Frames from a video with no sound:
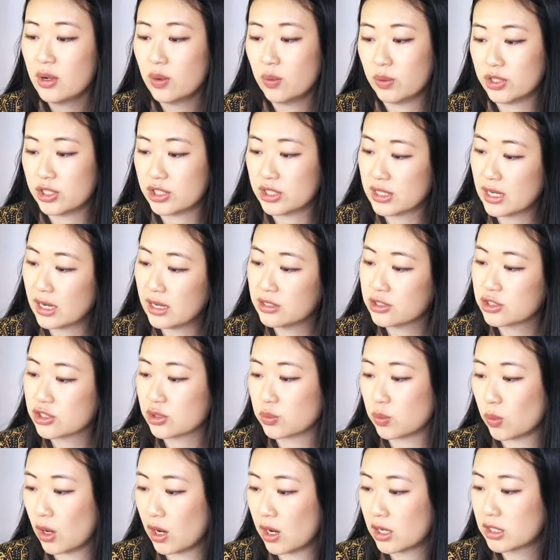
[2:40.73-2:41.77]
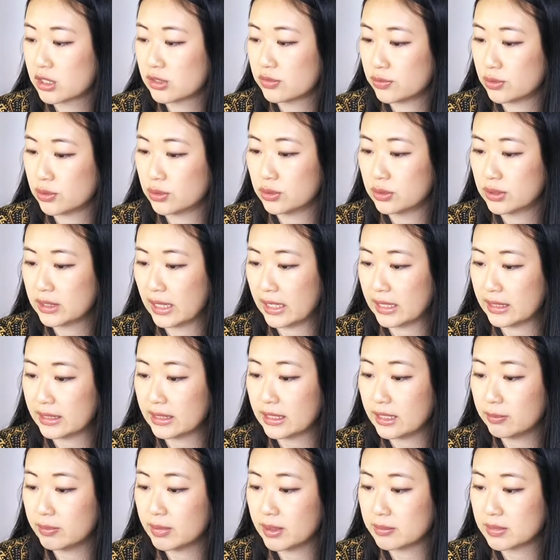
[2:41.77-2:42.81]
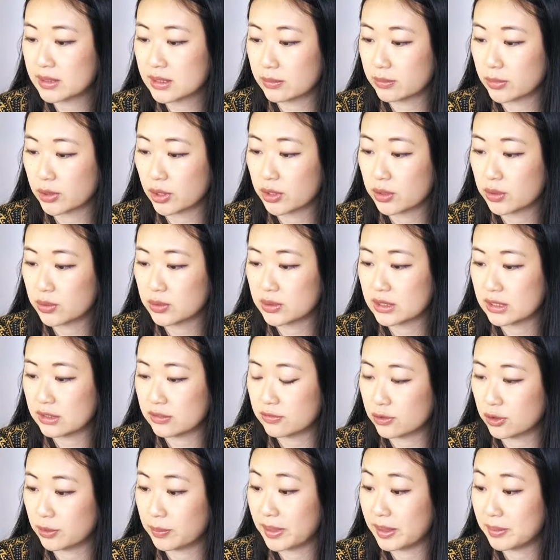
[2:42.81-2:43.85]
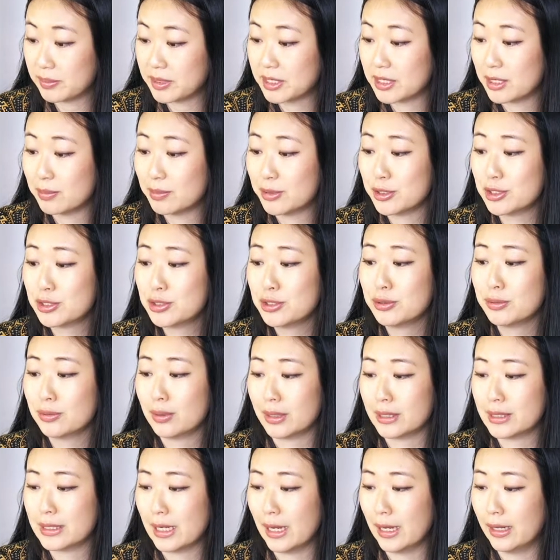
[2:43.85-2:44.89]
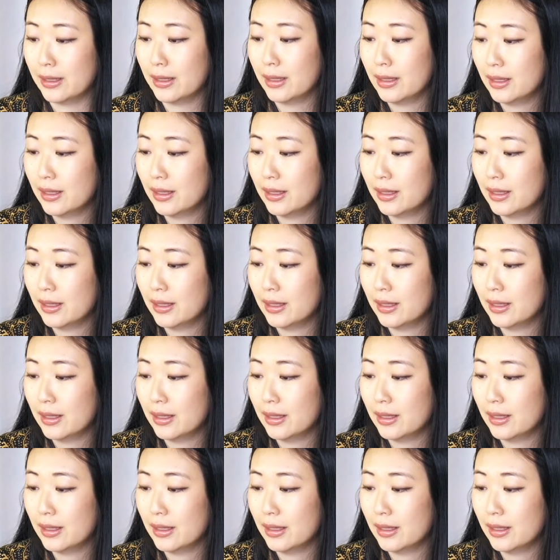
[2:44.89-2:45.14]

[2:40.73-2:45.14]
When you're done, just wash, fold, and keep them somewhere cozy for baby number 2 or 10.